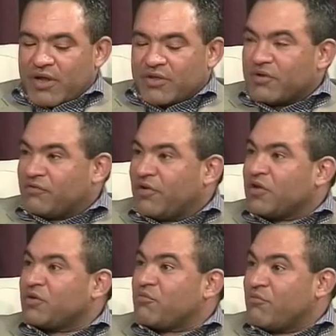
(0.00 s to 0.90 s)
and
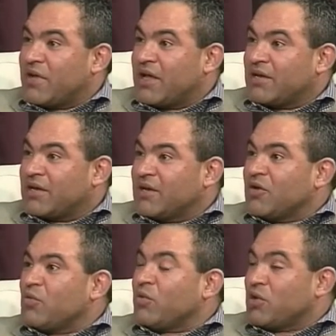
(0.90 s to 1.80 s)
father met
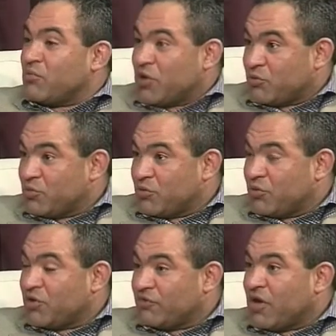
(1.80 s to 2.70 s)
when
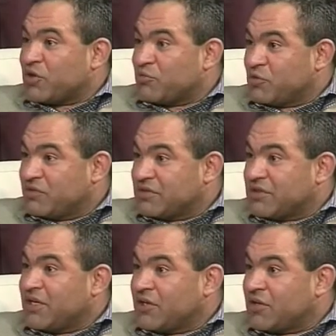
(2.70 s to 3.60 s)
your father moved
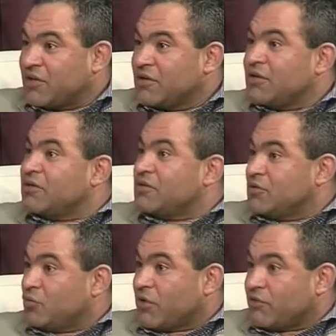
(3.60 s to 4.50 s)
here
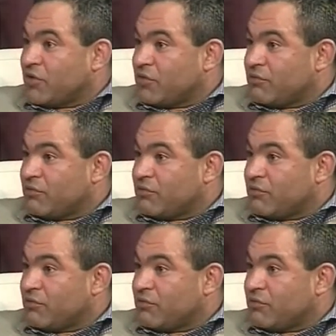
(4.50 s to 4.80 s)
to work for your